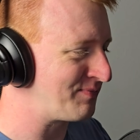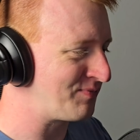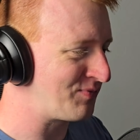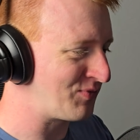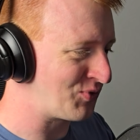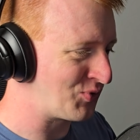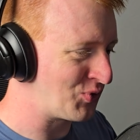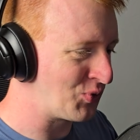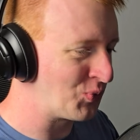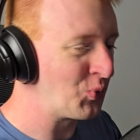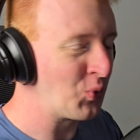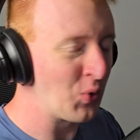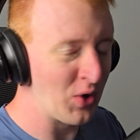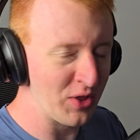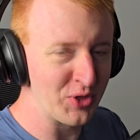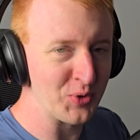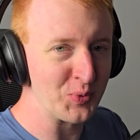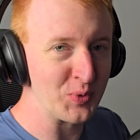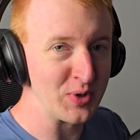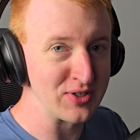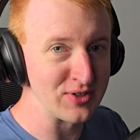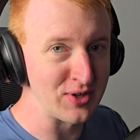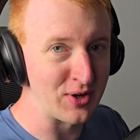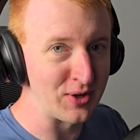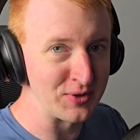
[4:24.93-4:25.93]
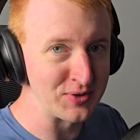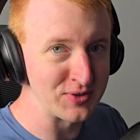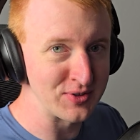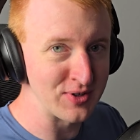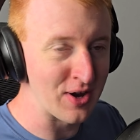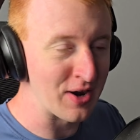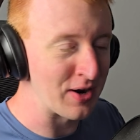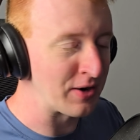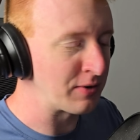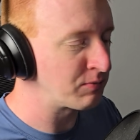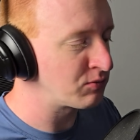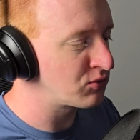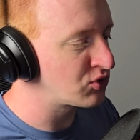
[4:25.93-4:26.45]
what the results
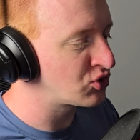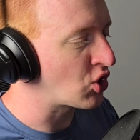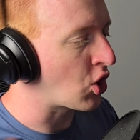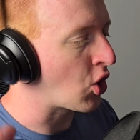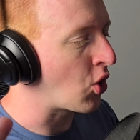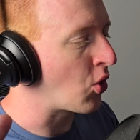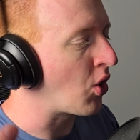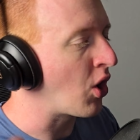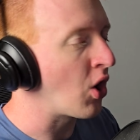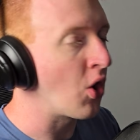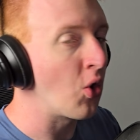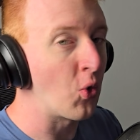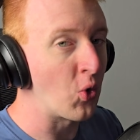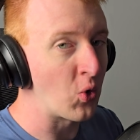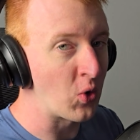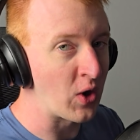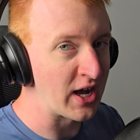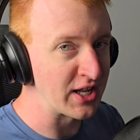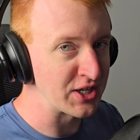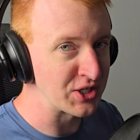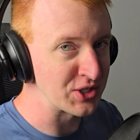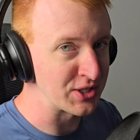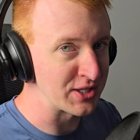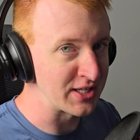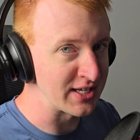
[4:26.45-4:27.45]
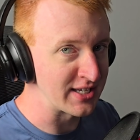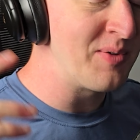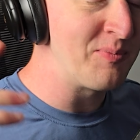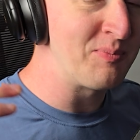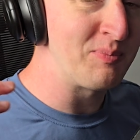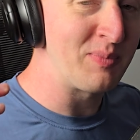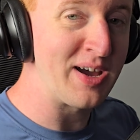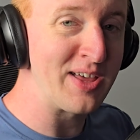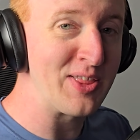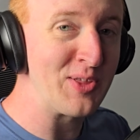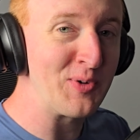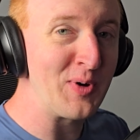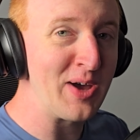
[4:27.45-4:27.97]
are. So watch this.
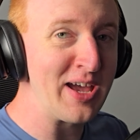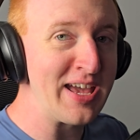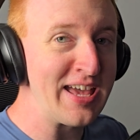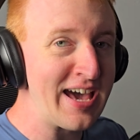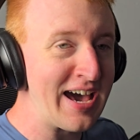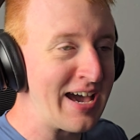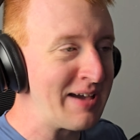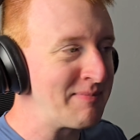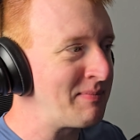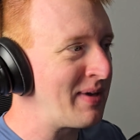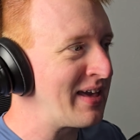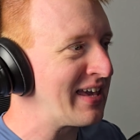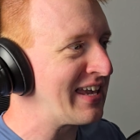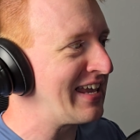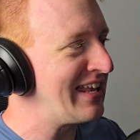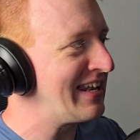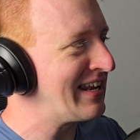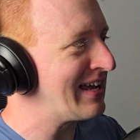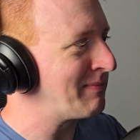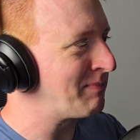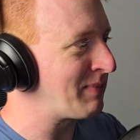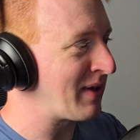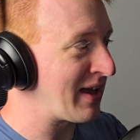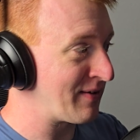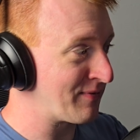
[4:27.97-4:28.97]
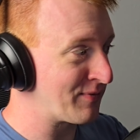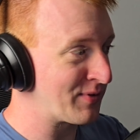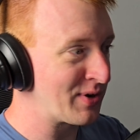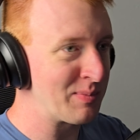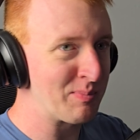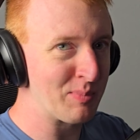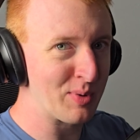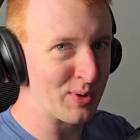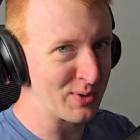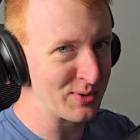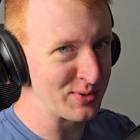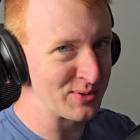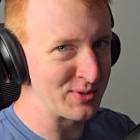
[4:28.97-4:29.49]
By the way, I'm making up every
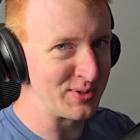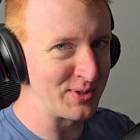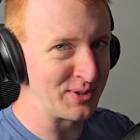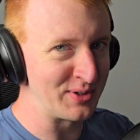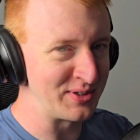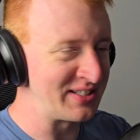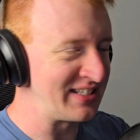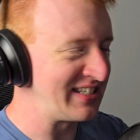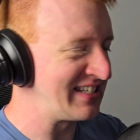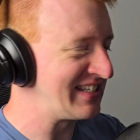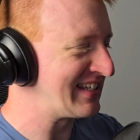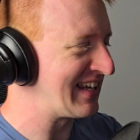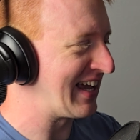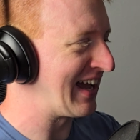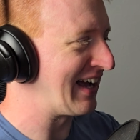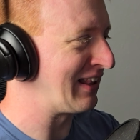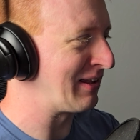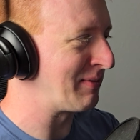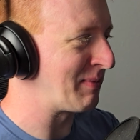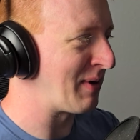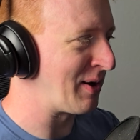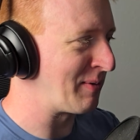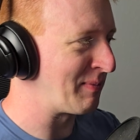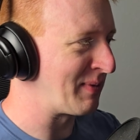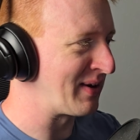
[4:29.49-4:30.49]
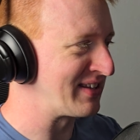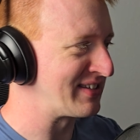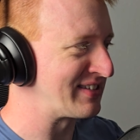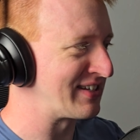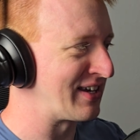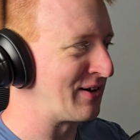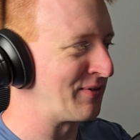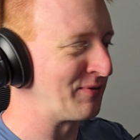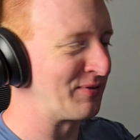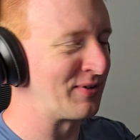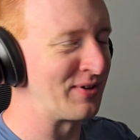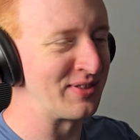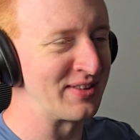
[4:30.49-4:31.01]
personal detail about
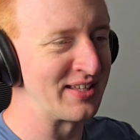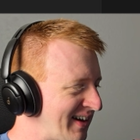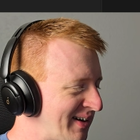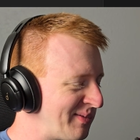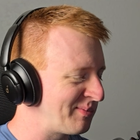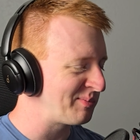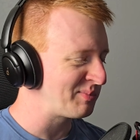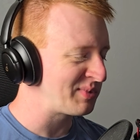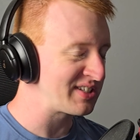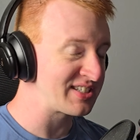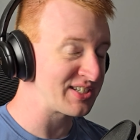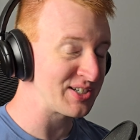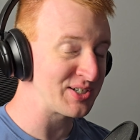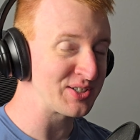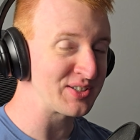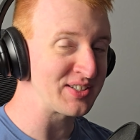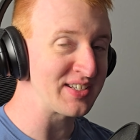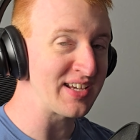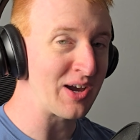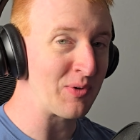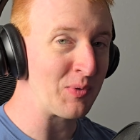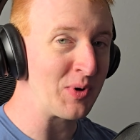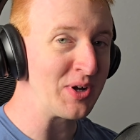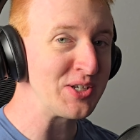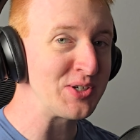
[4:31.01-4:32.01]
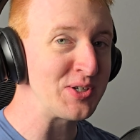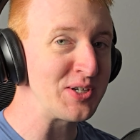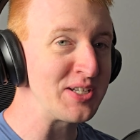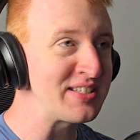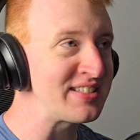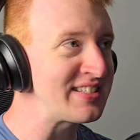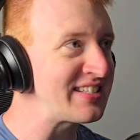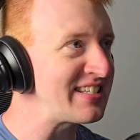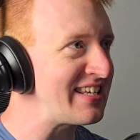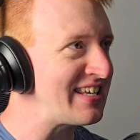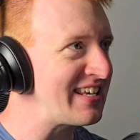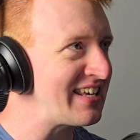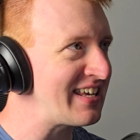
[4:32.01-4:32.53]
myself in this, but seriously, I want you to
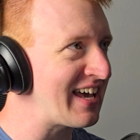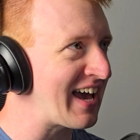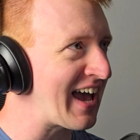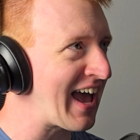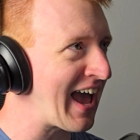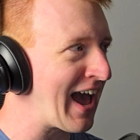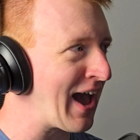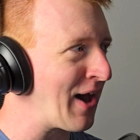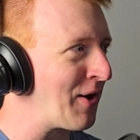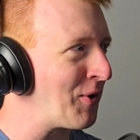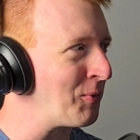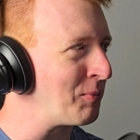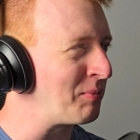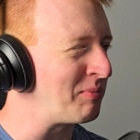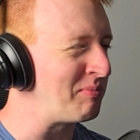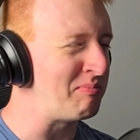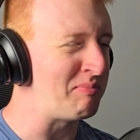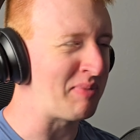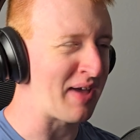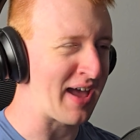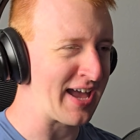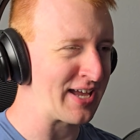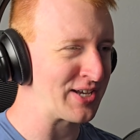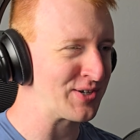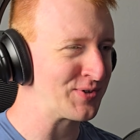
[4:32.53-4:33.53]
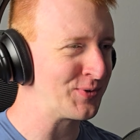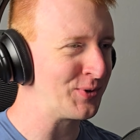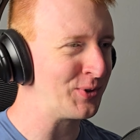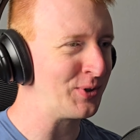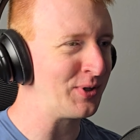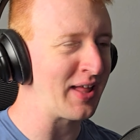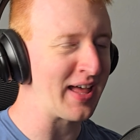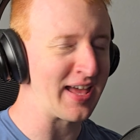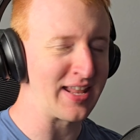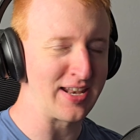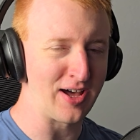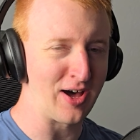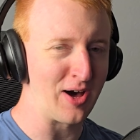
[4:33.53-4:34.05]
see how bashful
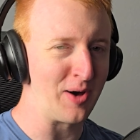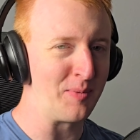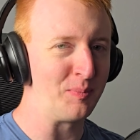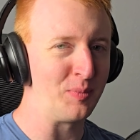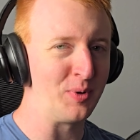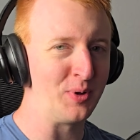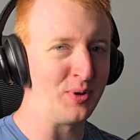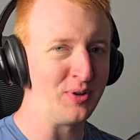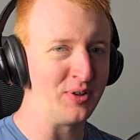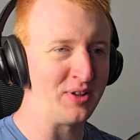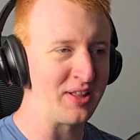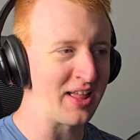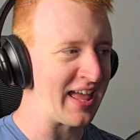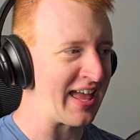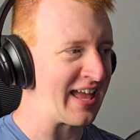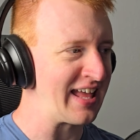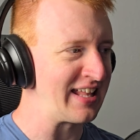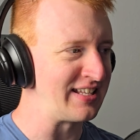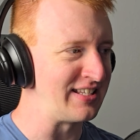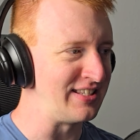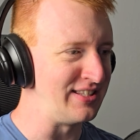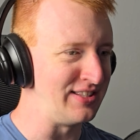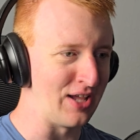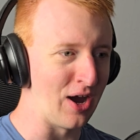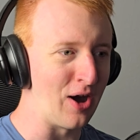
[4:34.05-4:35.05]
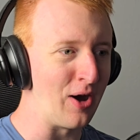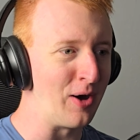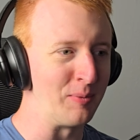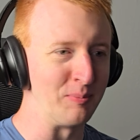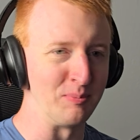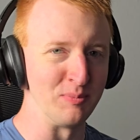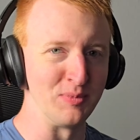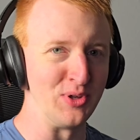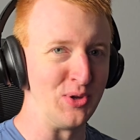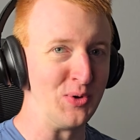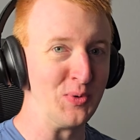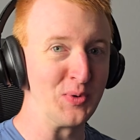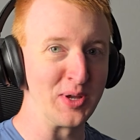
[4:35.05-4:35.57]
and humble and dumb
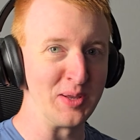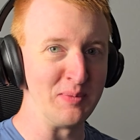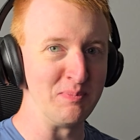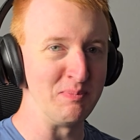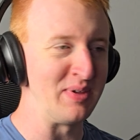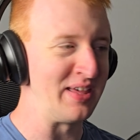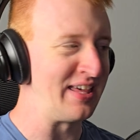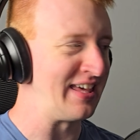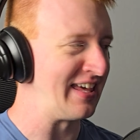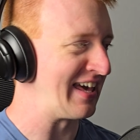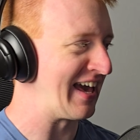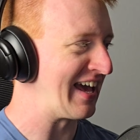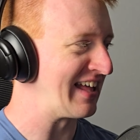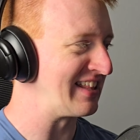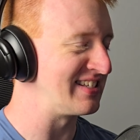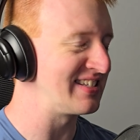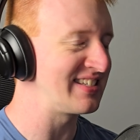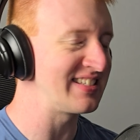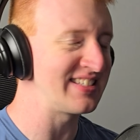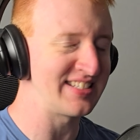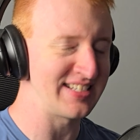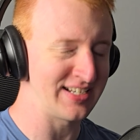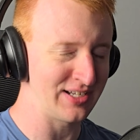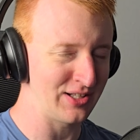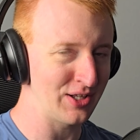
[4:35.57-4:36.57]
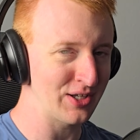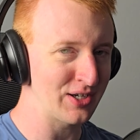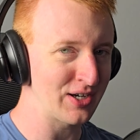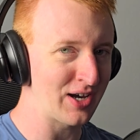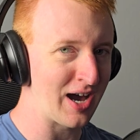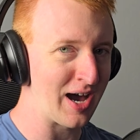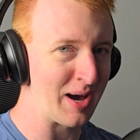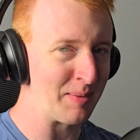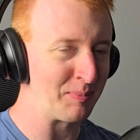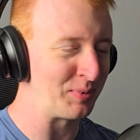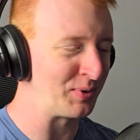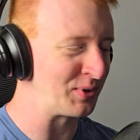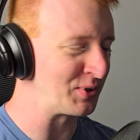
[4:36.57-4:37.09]
you can be and still
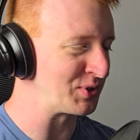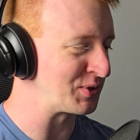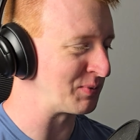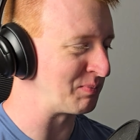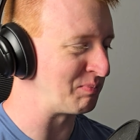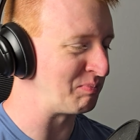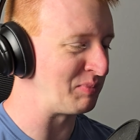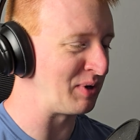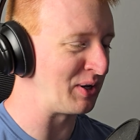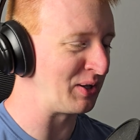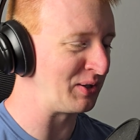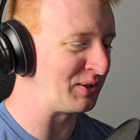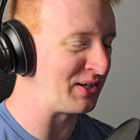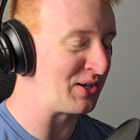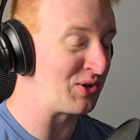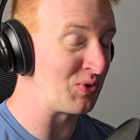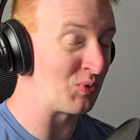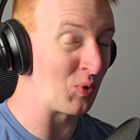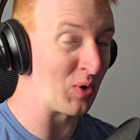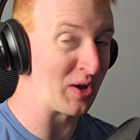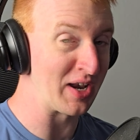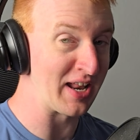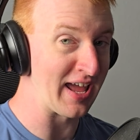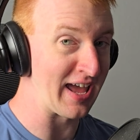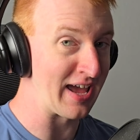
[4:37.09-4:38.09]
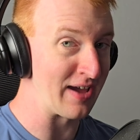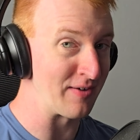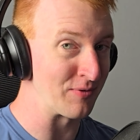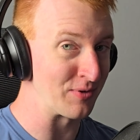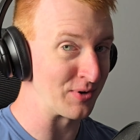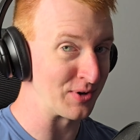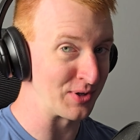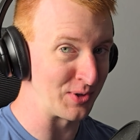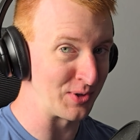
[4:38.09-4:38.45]
accomplish building whatever you